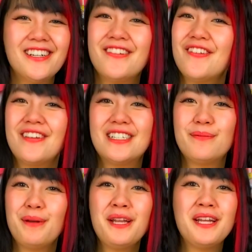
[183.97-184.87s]
we finished
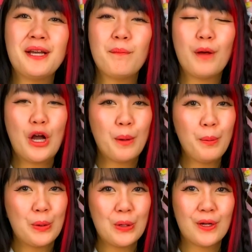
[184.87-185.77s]
pinning up our
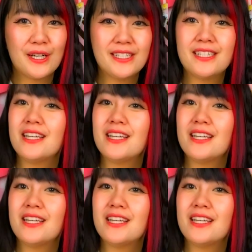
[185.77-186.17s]
Polaroids